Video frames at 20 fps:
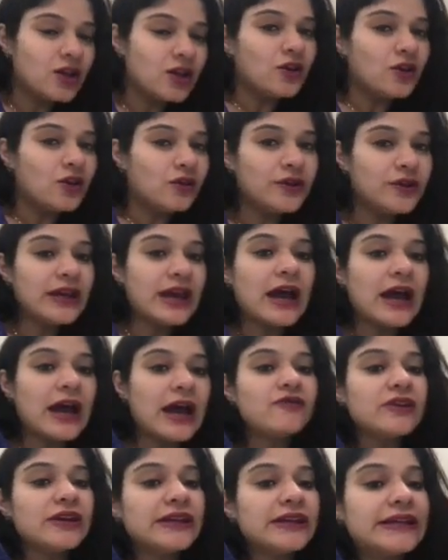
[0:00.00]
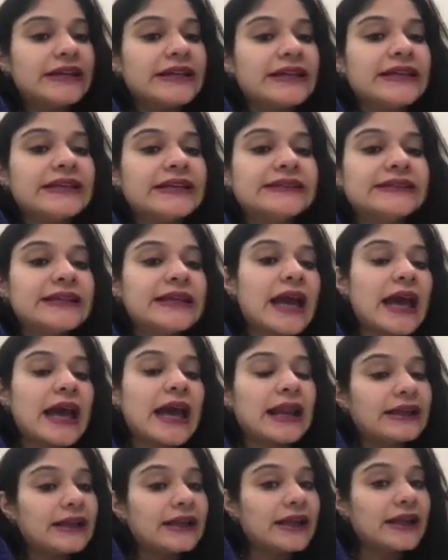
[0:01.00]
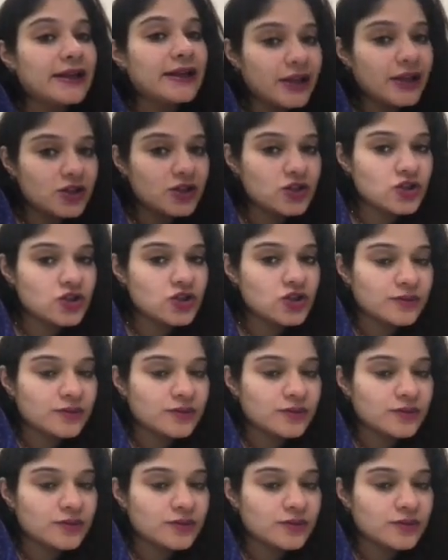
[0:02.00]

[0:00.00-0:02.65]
we have increasing alkaline nature,